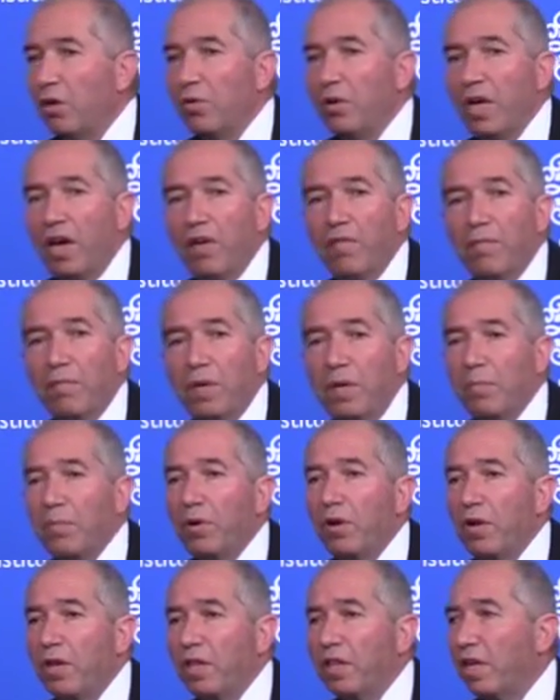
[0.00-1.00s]
we have
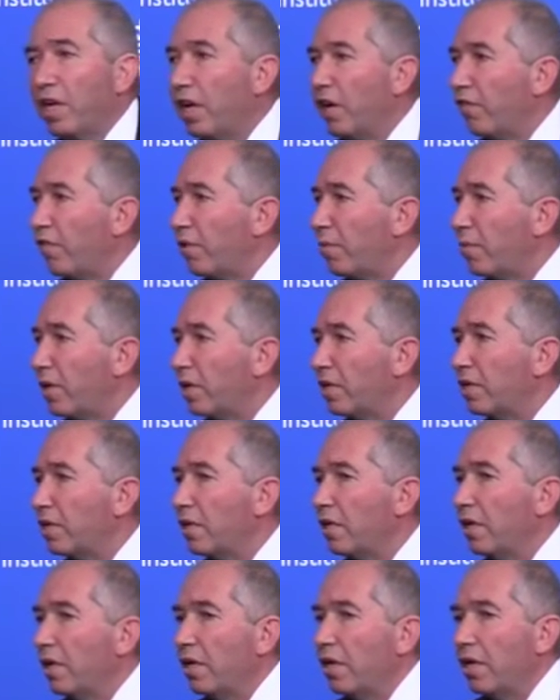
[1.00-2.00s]
people in the government,
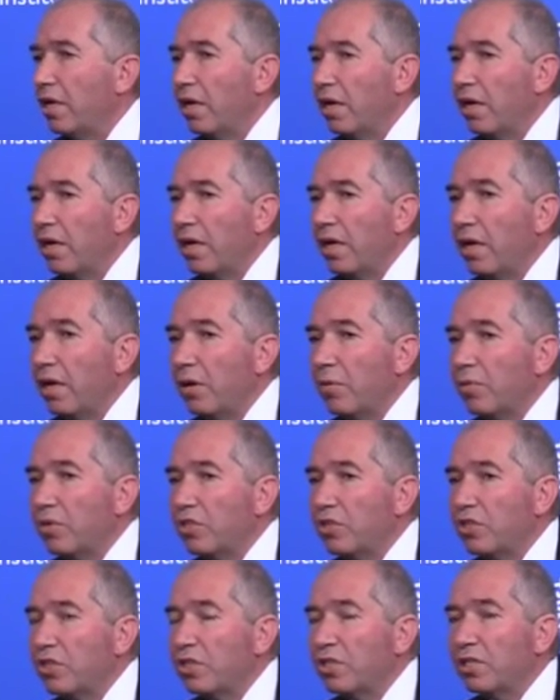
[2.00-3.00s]
uh,
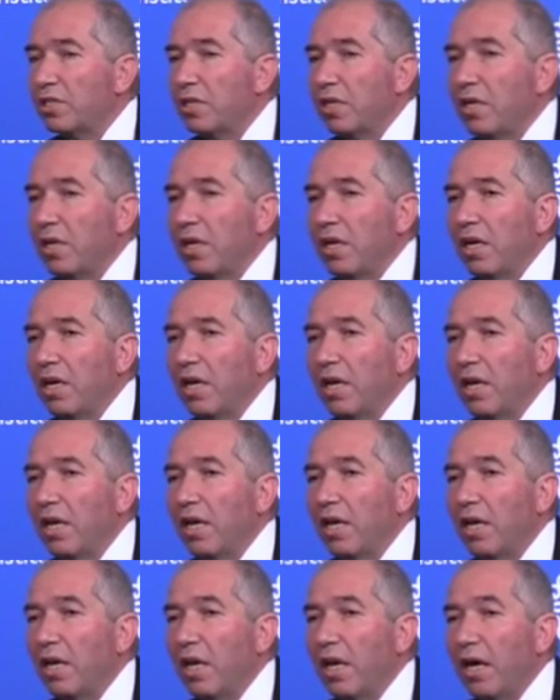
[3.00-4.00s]
which is
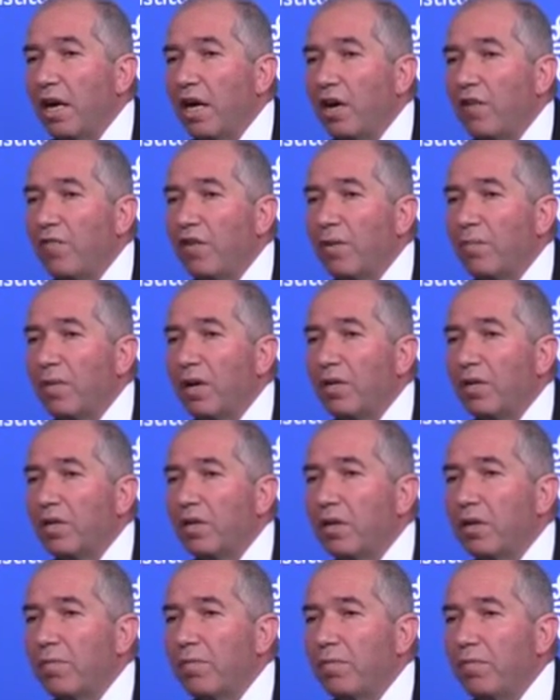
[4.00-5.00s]
uh, a government
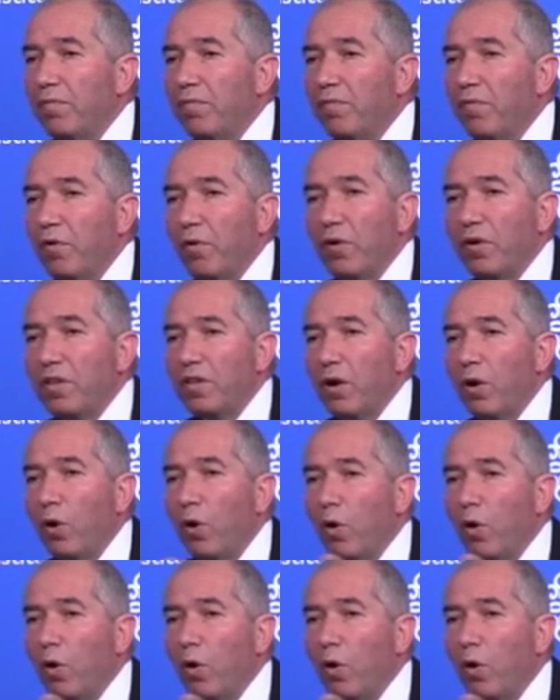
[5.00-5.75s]
for the